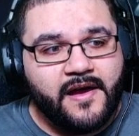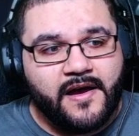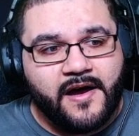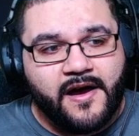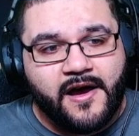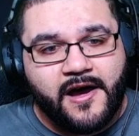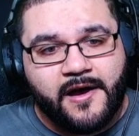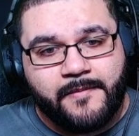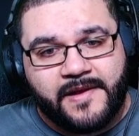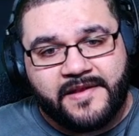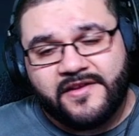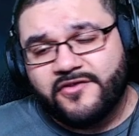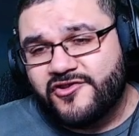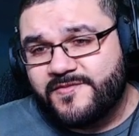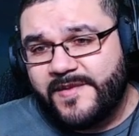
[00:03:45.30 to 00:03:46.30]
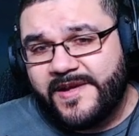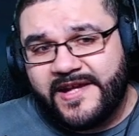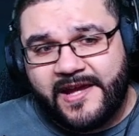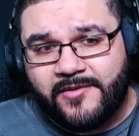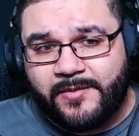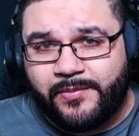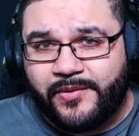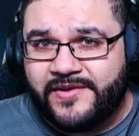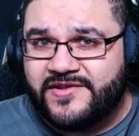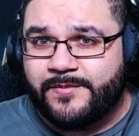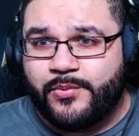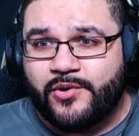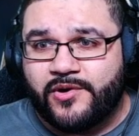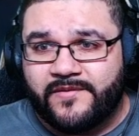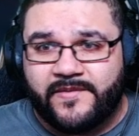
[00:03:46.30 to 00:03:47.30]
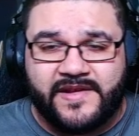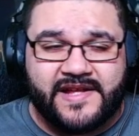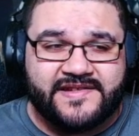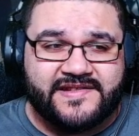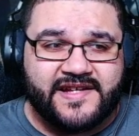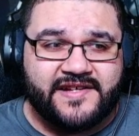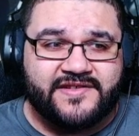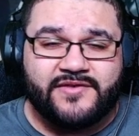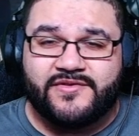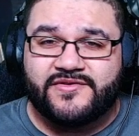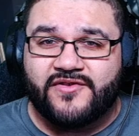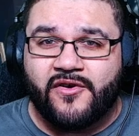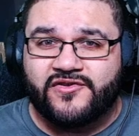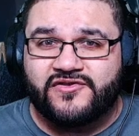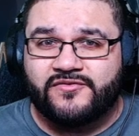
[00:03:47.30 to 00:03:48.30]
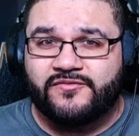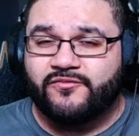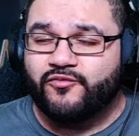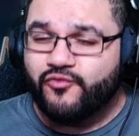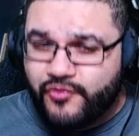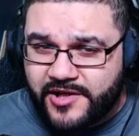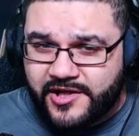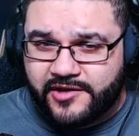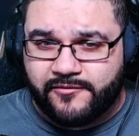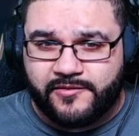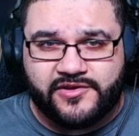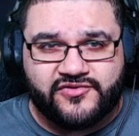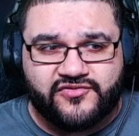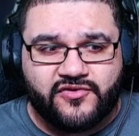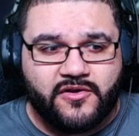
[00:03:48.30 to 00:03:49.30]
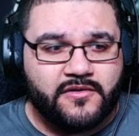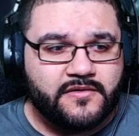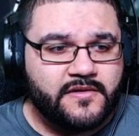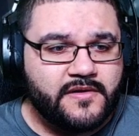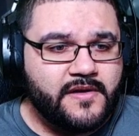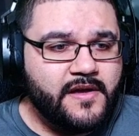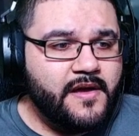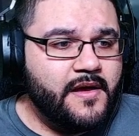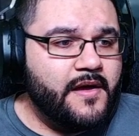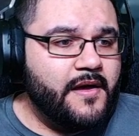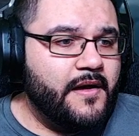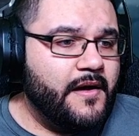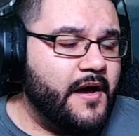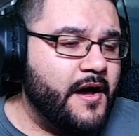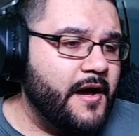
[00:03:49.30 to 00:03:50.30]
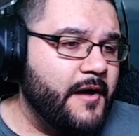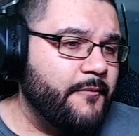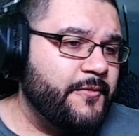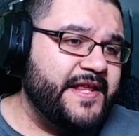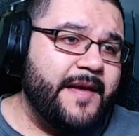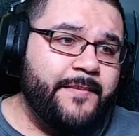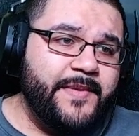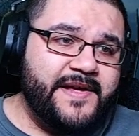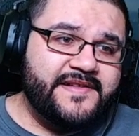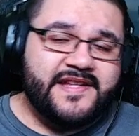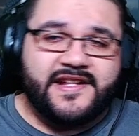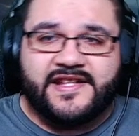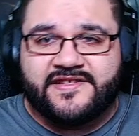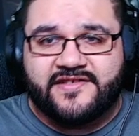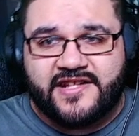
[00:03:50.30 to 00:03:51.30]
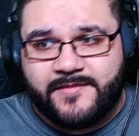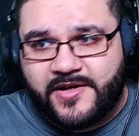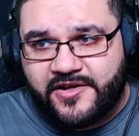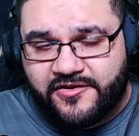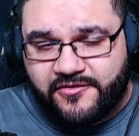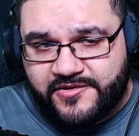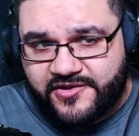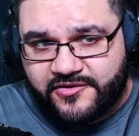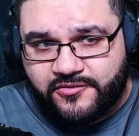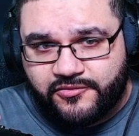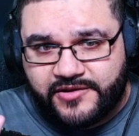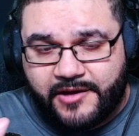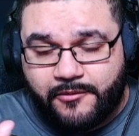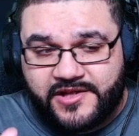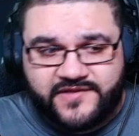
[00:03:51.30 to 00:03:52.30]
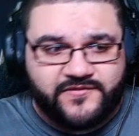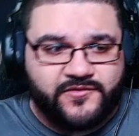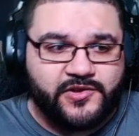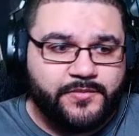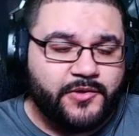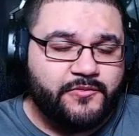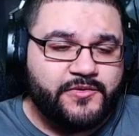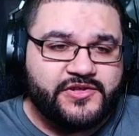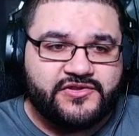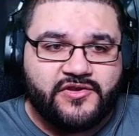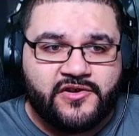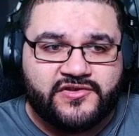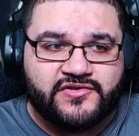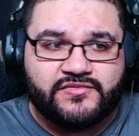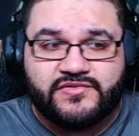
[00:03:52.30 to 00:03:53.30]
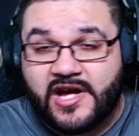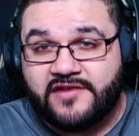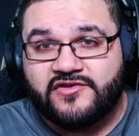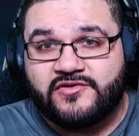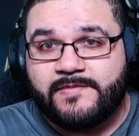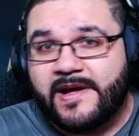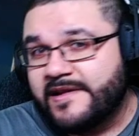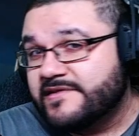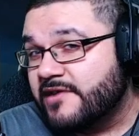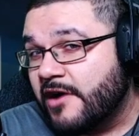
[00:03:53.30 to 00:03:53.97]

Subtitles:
And then, of course, being able to play supportive on that side, too, is also really, really strong. With that being said, it's going to be on a 3-turn cooldown when it's fully booked, which is also not too bad. That's